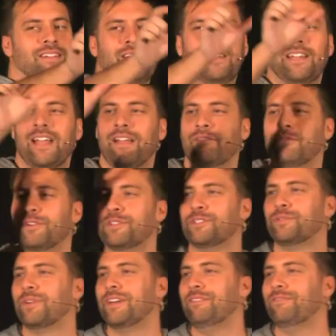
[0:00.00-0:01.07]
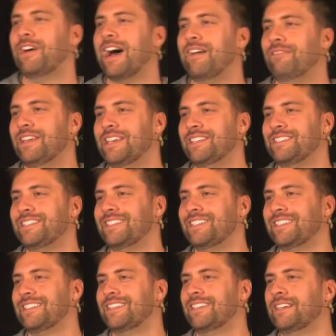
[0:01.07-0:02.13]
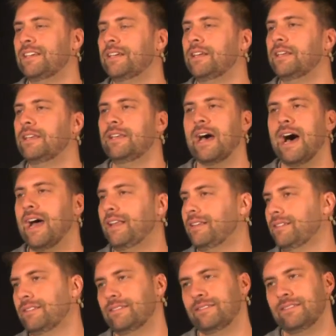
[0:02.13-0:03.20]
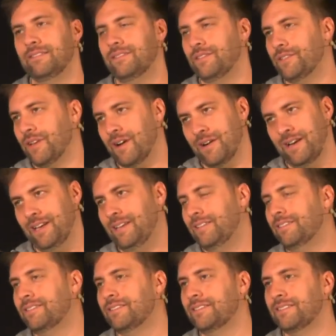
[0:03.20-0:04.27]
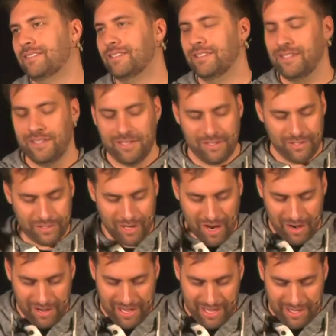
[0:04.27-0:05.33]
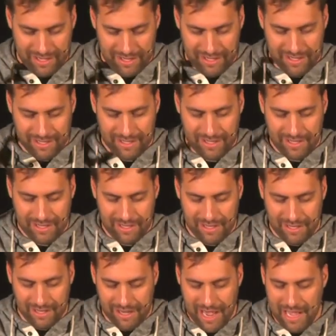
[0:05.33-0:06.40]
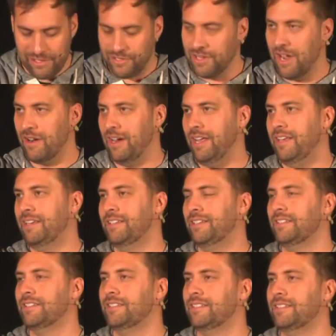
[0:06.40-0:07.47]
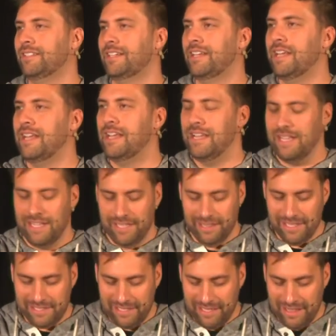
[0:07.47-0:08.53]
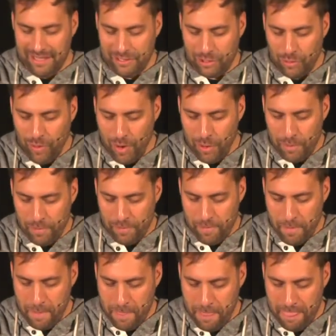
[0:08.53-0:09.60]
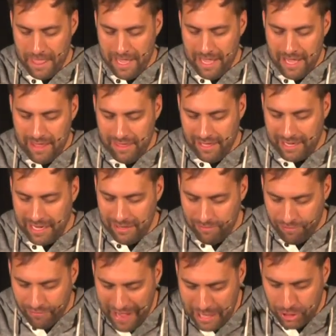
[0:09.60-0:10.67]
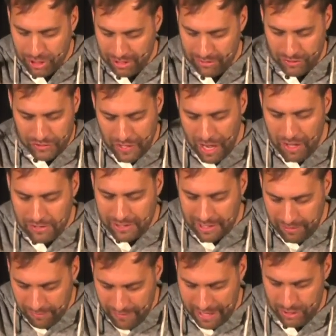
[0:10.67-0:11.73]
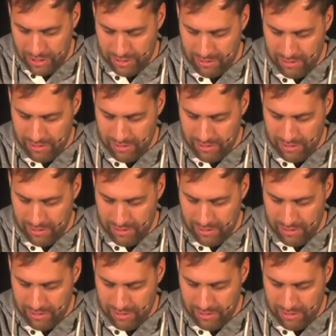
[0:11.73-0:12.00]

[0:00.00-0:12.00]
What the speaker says: and verse 25 is not sorry. Sorry, not sorry. Listen to this quote. The confession, Saul's confession,